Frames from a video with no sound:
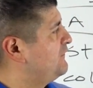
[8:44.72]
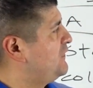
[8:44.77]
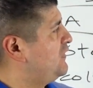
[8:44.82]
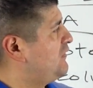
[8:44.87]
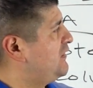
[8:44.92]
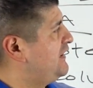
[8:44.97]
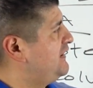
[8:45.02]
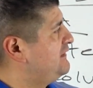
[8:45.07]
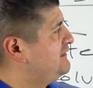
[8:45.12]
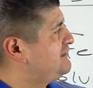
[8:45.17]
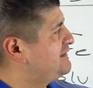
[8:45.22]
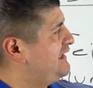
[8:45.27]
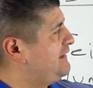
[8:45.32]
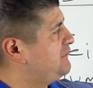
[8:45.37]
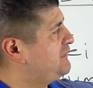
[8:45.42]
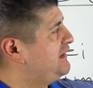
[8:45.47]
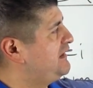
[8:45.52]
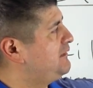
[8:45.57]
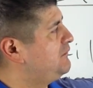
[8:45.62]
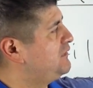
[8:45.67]
All right, same
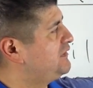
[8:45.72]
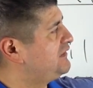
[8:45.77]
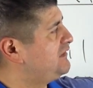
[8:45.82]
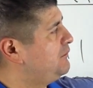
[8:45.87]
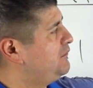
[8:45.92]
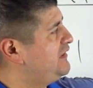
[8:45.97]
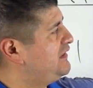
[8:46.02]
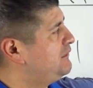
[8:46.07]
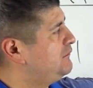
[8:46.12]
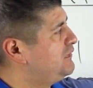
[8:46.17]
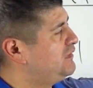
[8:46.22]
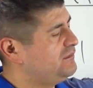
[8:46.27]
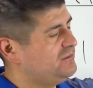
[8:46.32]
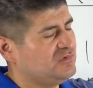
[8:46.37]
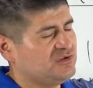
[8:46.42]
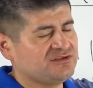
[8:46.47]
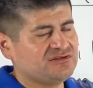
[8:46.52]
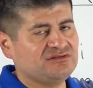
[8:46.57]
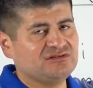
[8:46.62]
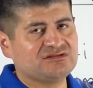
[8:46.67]
thing with the minimum.
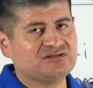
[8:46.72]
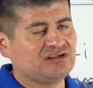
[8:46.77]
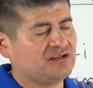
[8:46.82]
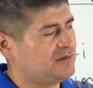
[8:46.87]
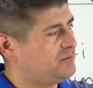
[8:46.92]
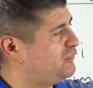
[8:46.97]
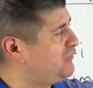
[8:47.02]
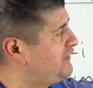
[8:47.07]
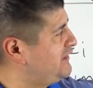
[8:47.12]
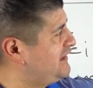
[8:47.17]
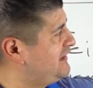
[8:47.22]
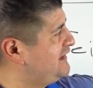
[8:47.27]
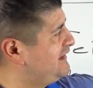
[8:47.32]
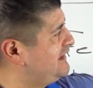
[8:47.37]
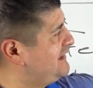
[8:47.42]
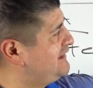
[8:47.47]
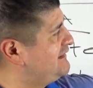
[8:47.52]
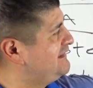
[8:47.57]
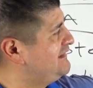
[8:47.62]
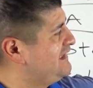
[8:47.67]
Once you start bringing
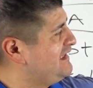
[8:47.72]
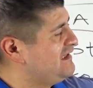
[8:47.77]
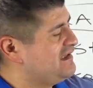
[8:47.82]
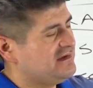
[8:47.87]
in